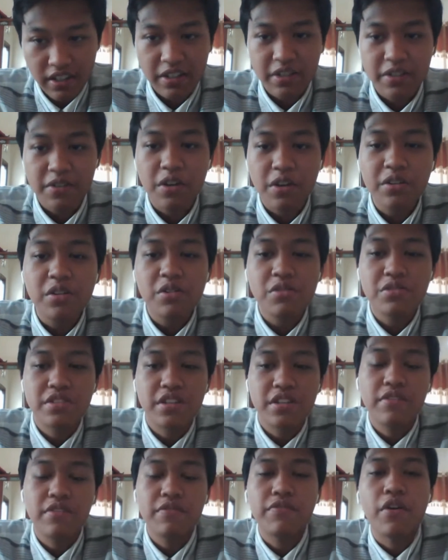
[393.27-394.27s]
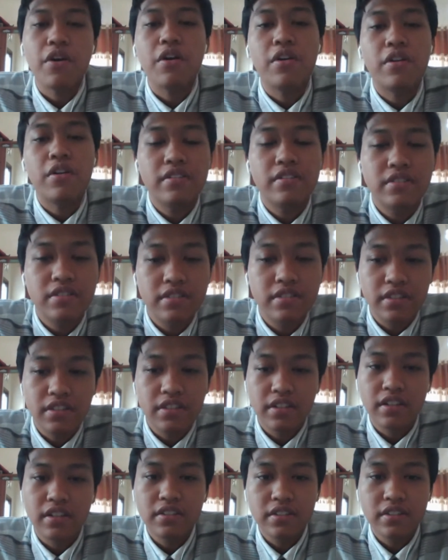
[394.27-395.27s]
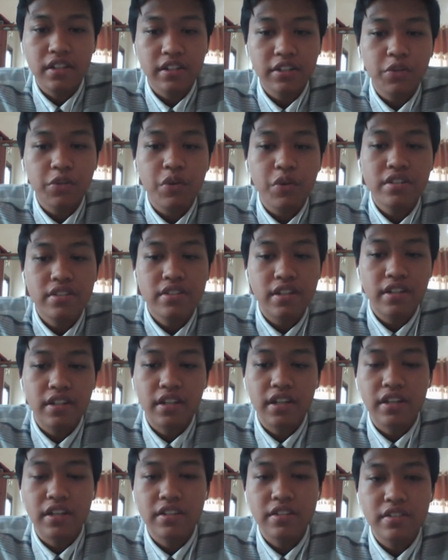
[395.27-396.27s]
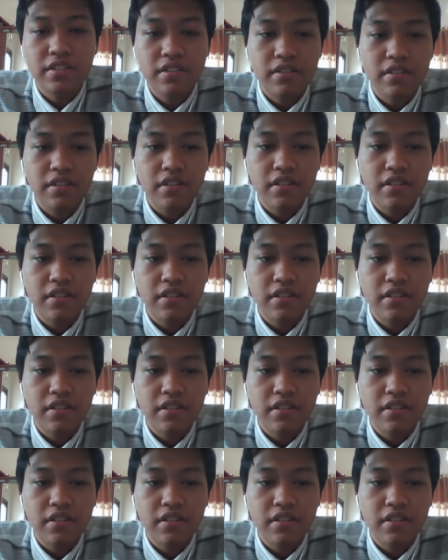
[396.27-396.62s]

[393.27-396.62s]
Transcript: conclusion, for third question is